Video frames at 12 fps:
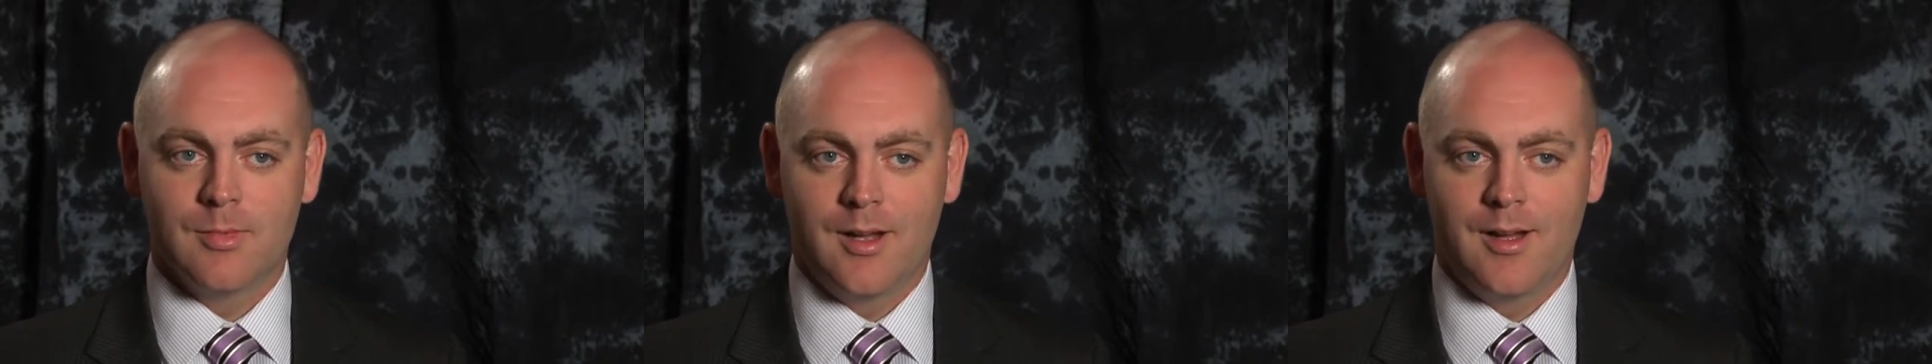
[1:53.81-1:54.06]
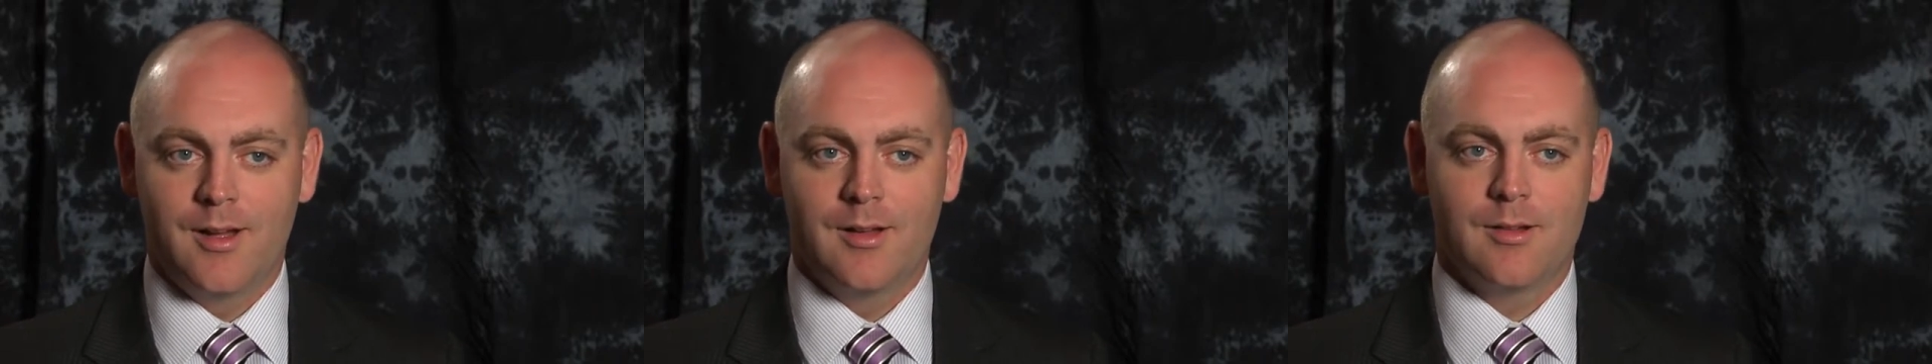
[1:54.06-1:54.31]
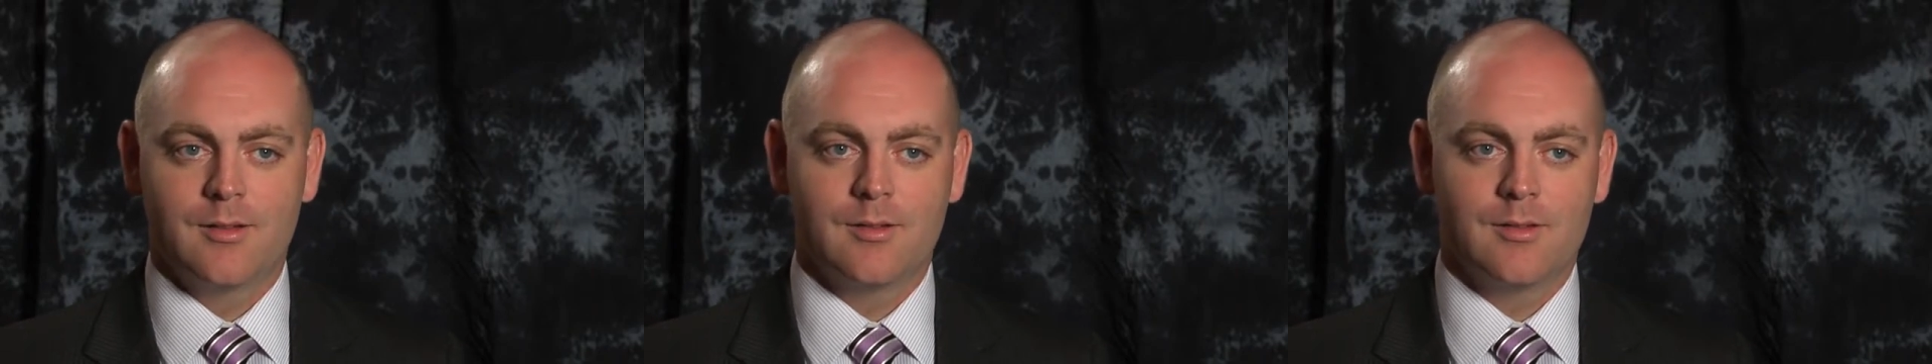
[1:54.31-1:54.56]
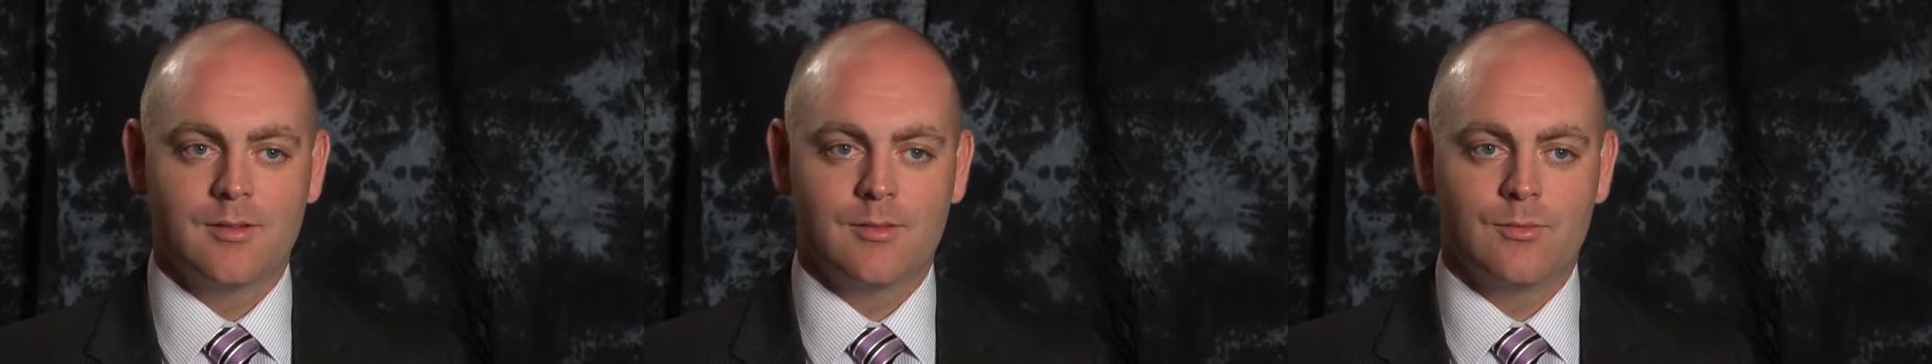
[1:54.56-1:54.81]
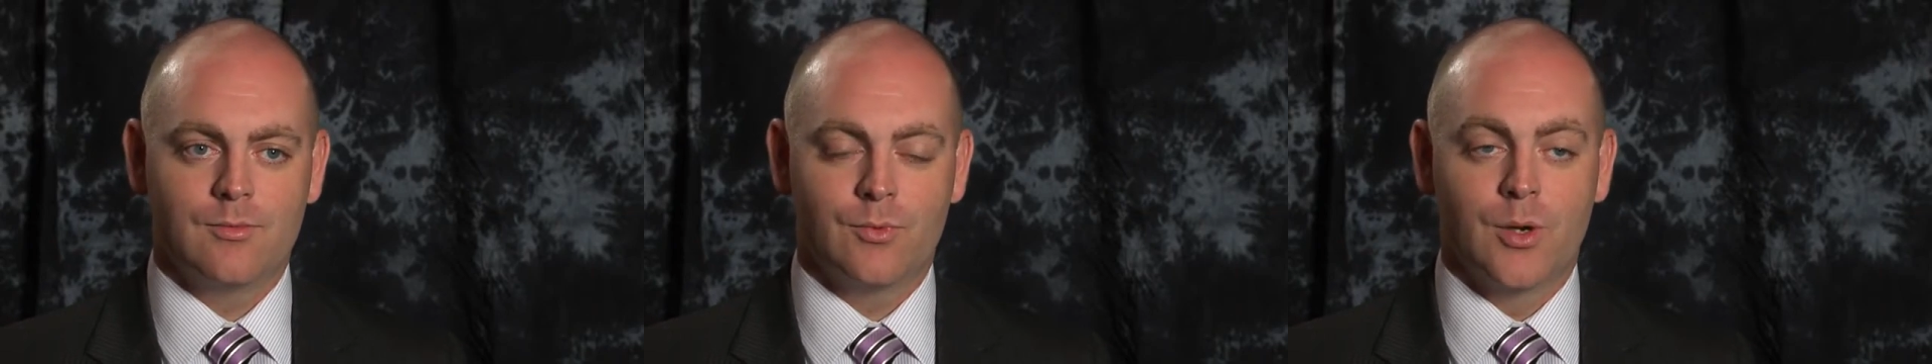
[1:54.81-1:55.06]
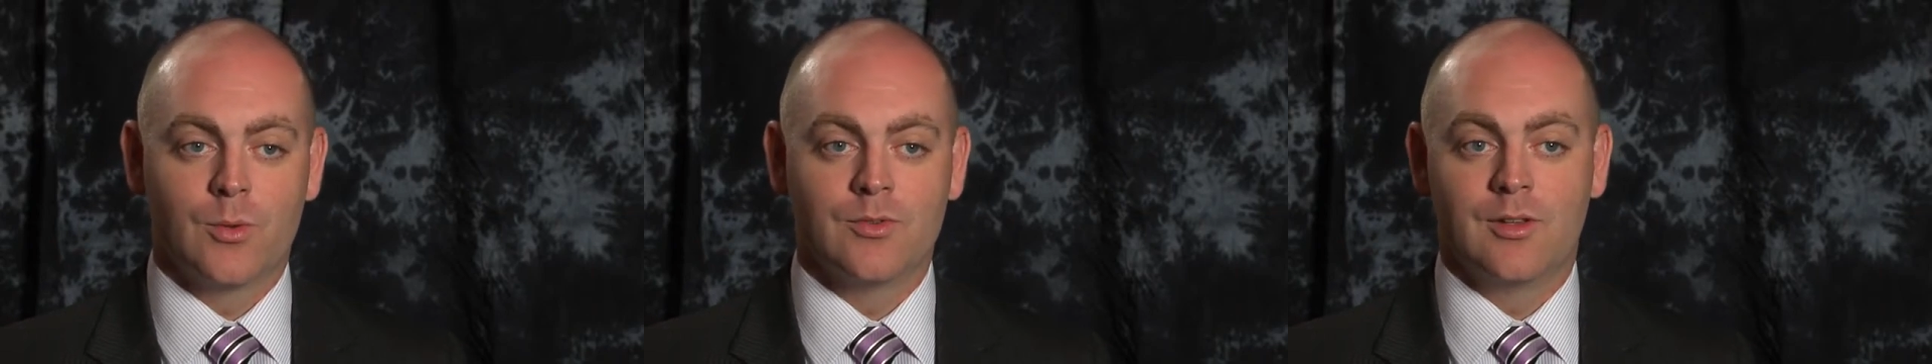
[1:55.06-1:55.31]
uh,
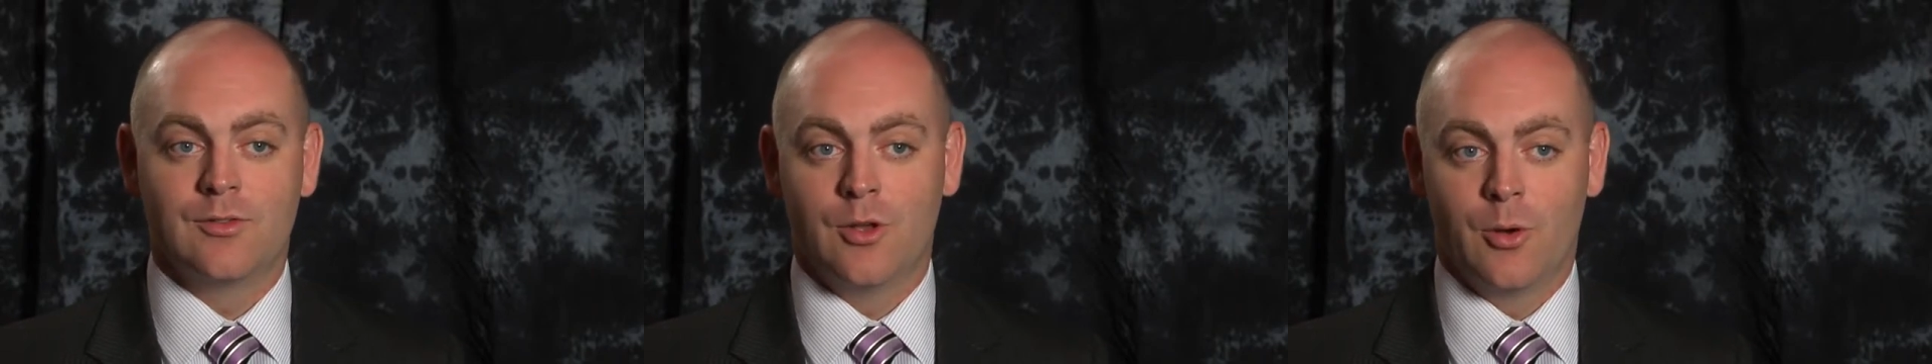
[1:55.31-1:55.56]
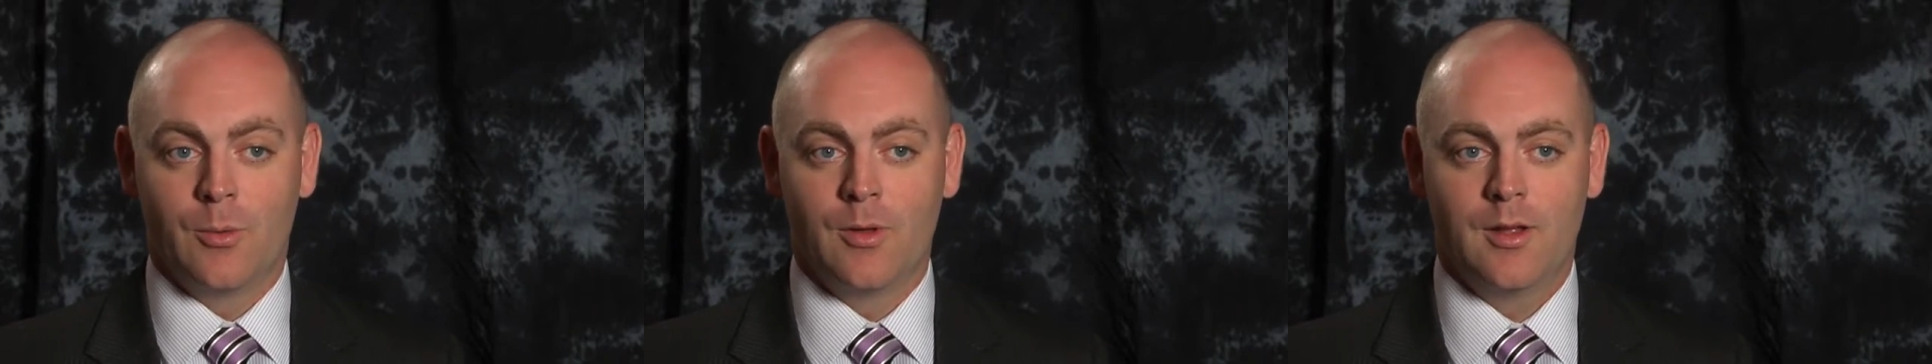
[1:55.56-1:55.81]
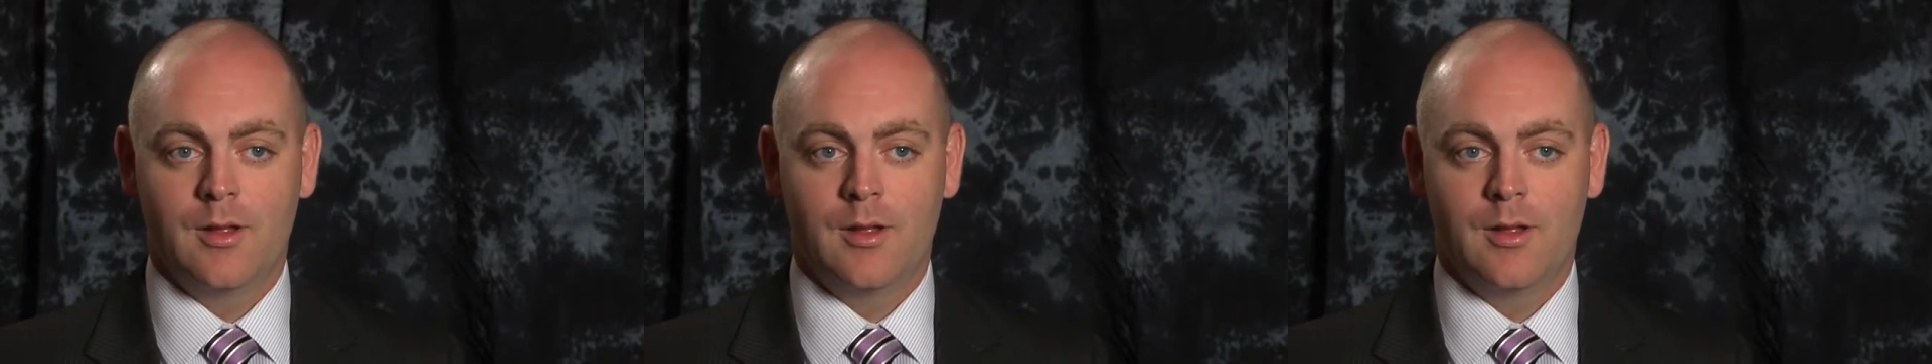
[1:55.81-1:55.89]
frequencies do.